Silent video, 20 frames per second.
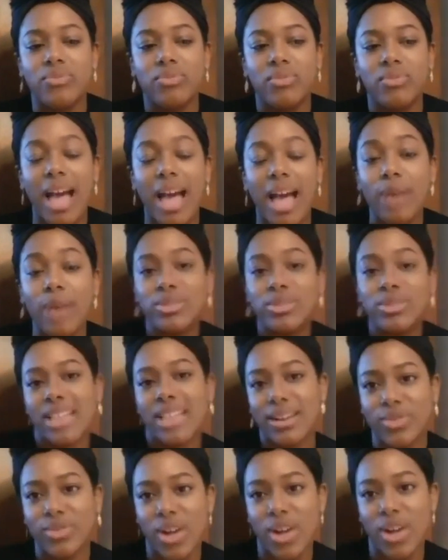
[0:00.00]

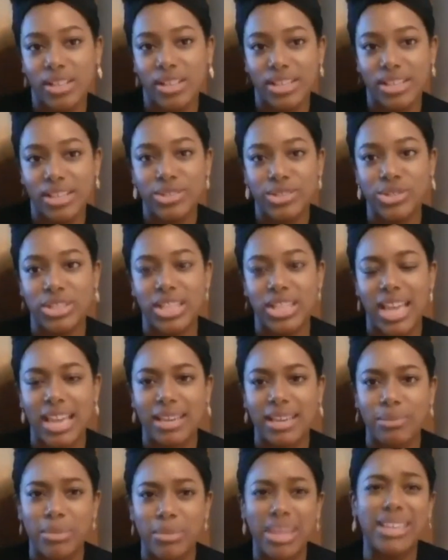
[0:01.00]
outside of
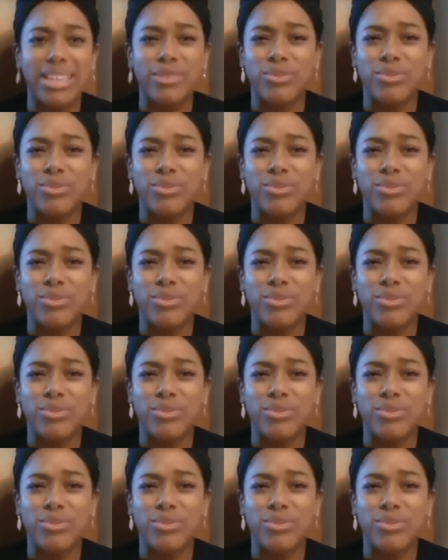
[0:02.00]
college,